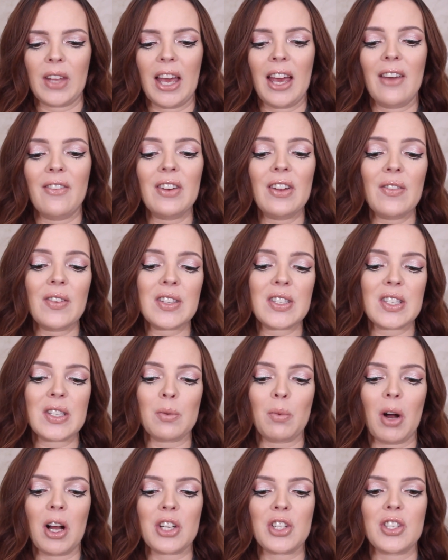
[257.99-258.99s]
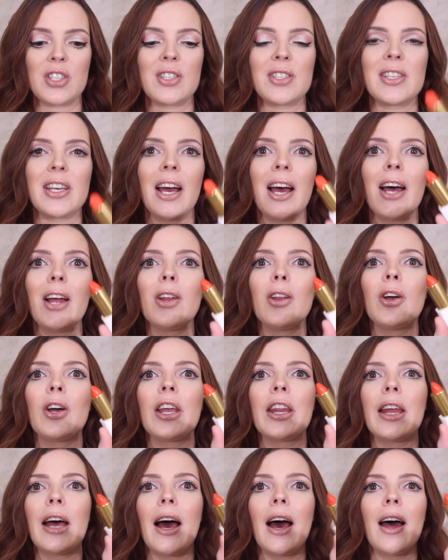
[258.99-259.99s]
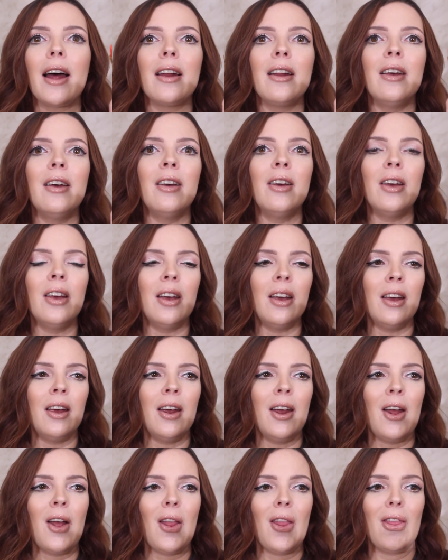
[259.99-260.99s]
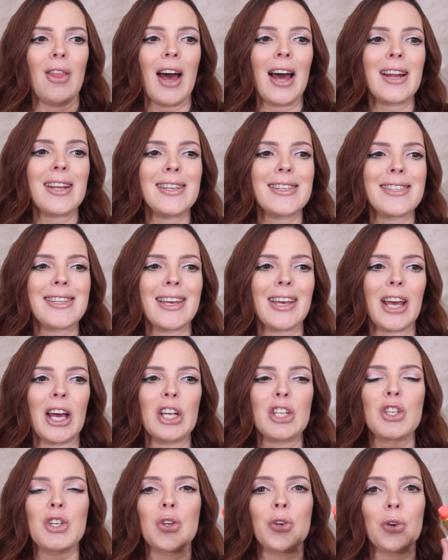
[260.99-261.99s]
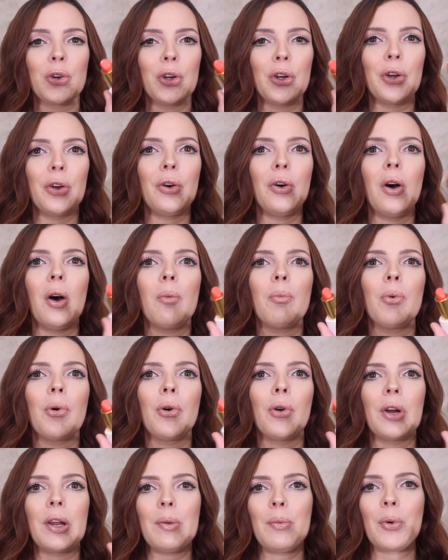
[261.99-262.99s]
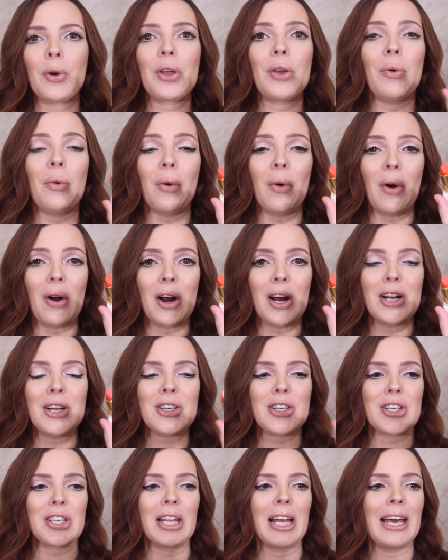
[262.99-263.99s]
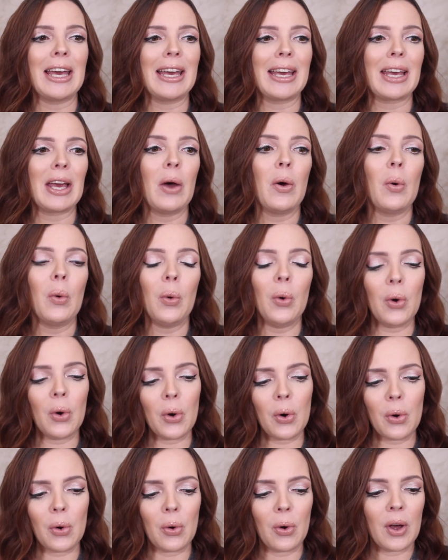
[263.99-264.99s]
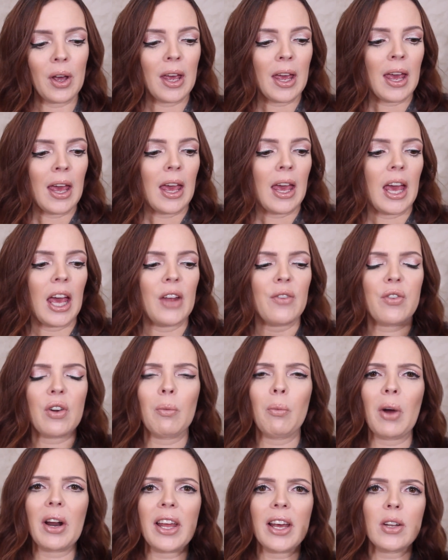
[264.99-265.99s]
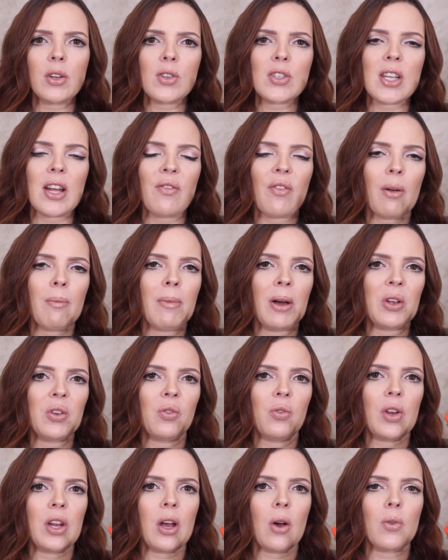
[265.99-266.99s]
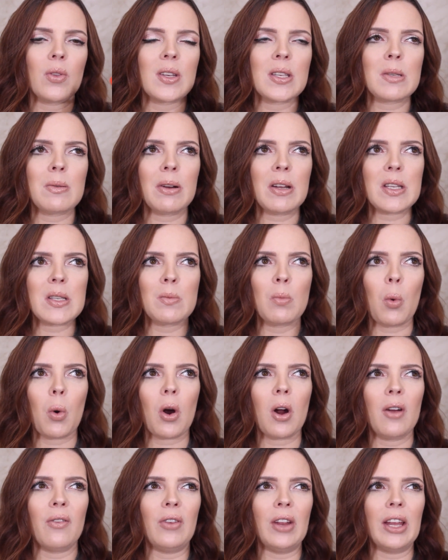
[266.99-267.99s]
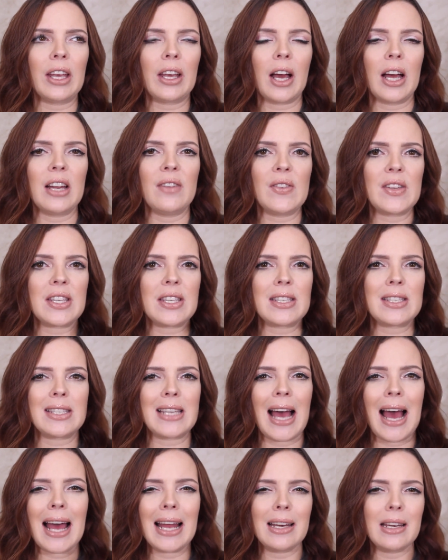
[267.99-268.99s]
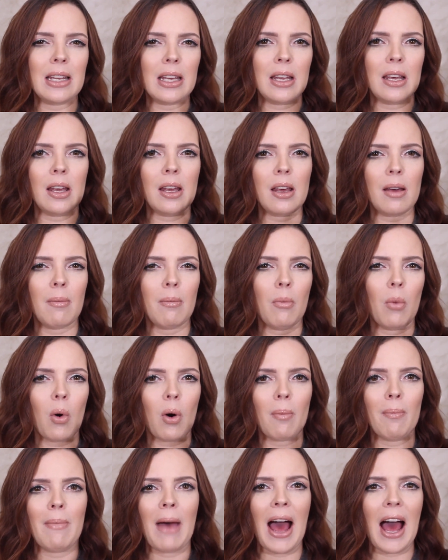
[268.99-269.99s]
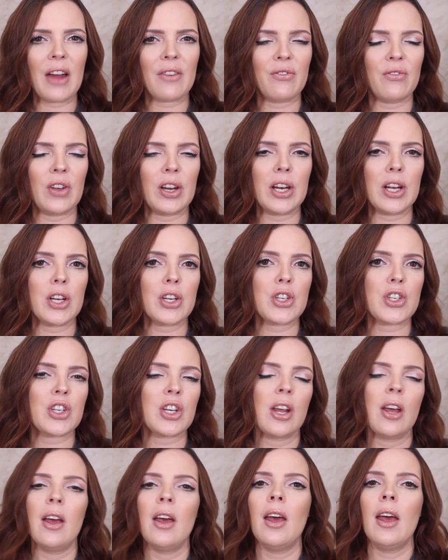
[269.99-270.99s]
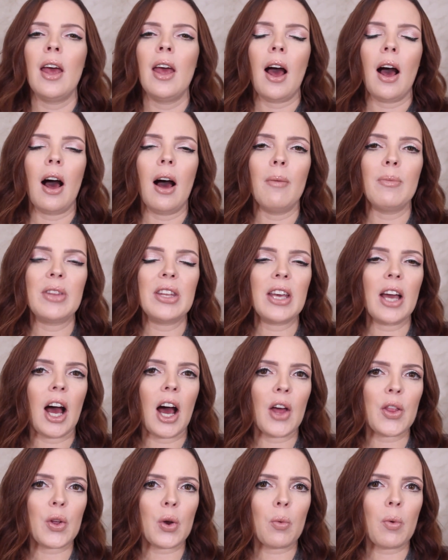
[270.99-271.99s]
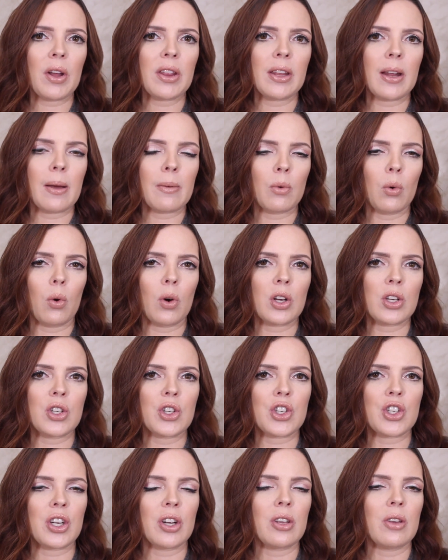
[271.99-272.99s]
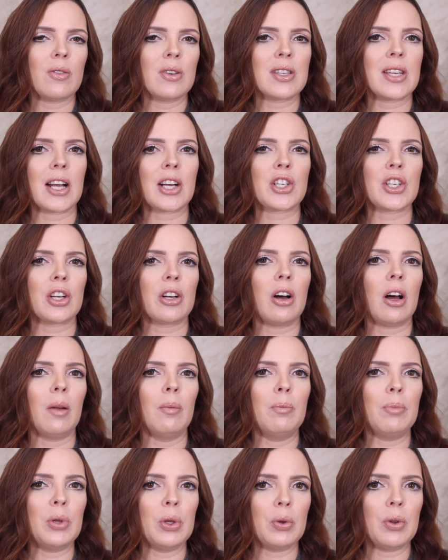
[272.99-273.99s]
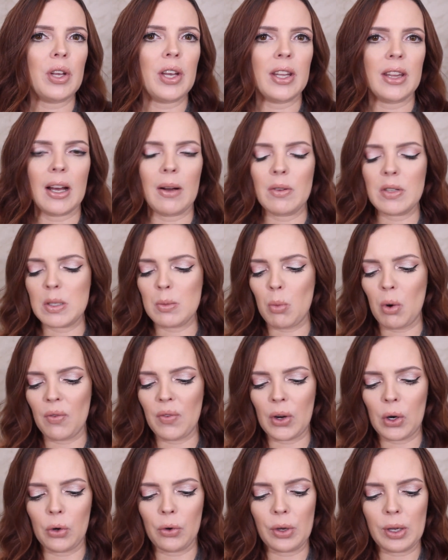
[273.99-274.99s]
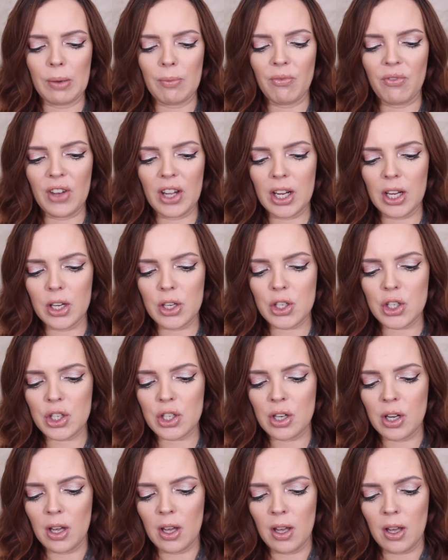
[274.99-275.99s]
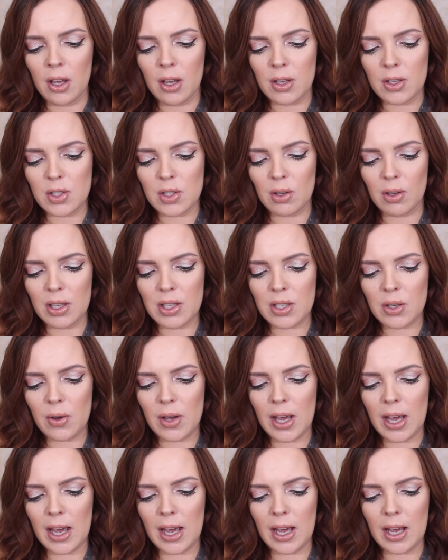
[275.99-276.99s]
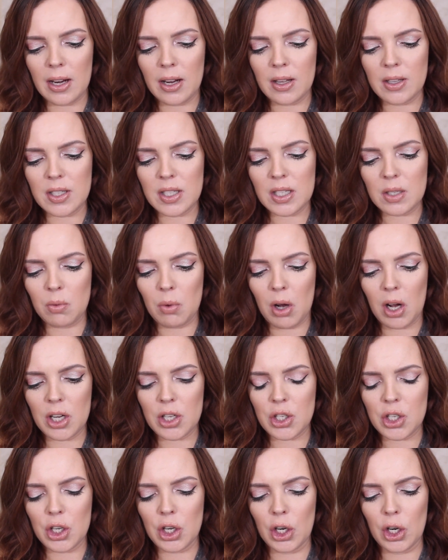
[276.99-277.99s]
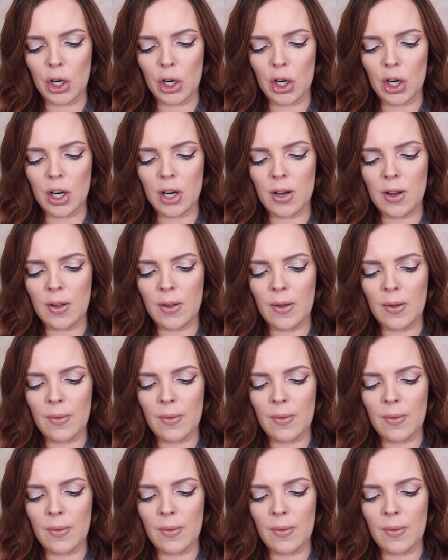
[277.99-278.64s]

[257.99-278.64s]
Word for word: I haven't even swatched this yet. Look at that. That is like a true pretty, pretty orange. Like, Woo! And from what I understand from Mel's video, this one is more of like kind of a satiny, more matte finish. Um, the other one that I'm going to show you is actually called Beauty, and that one's more of a cream finish. So let's go ahead and swatch her.